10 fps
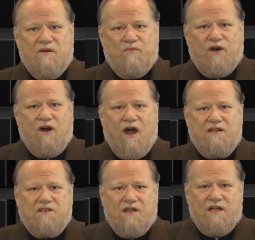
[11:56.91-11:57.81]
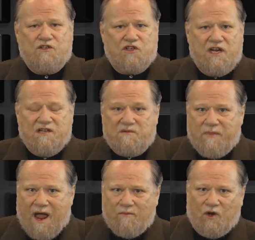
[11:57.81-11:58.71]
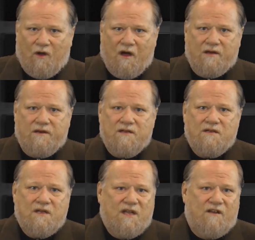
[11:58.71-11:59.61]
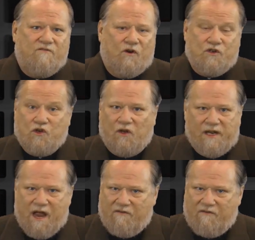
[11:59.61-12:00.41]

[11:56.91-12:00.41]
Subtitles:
but God says she is Babylon in virtually